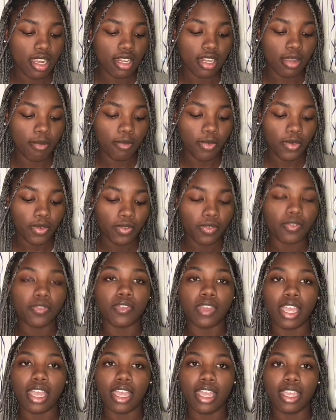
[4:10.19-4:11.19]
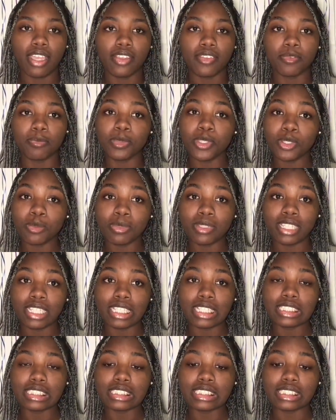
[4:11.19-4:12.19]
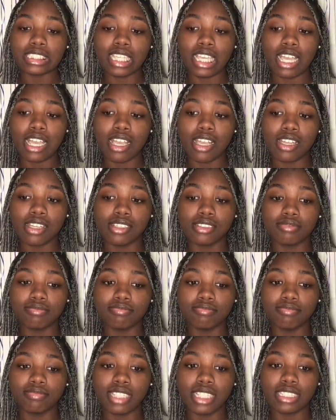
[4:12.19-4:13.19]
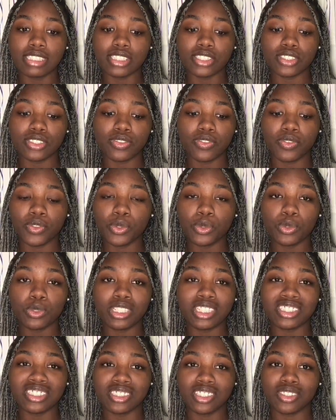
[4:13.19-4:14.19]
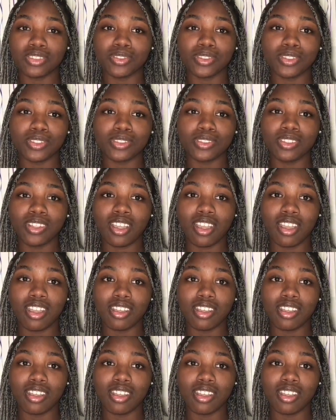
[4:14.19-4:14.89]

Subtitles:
Number five, meal plans, and just food in general.